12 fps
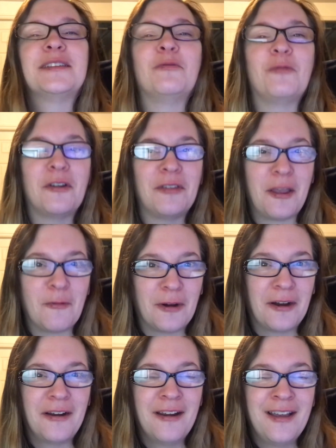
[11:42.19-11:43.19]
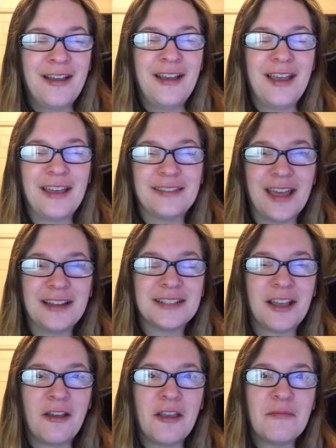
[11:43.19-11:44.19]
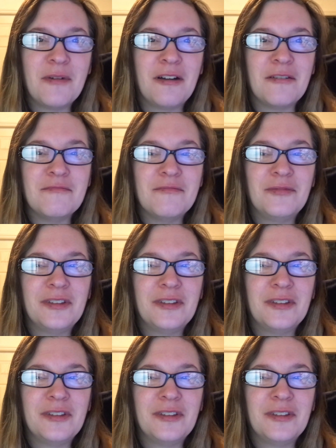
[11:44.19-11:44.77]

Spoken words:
and where they were at that time.